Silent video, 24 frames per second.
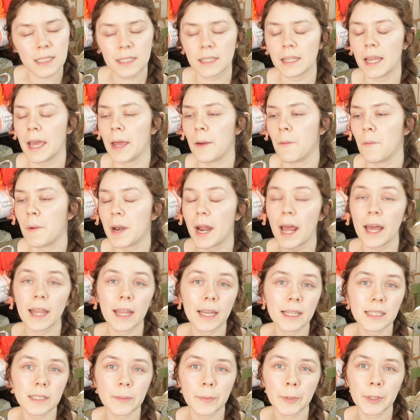like what I
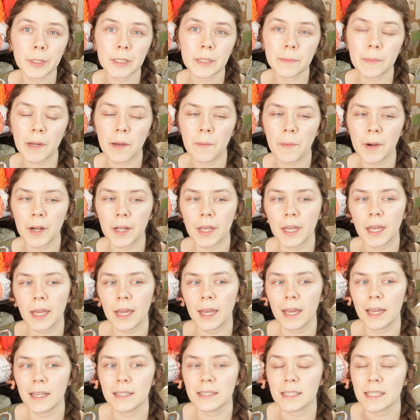like to bring to my
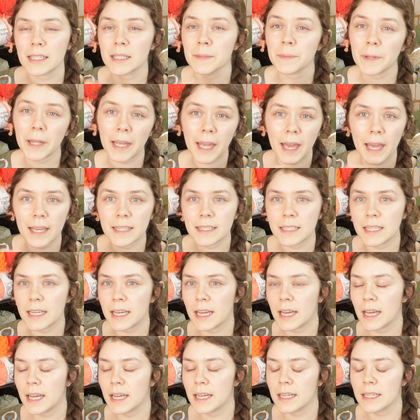market, display
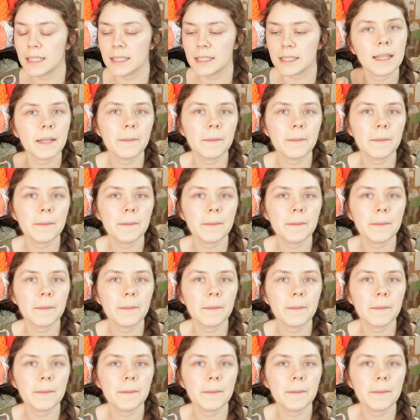ideas.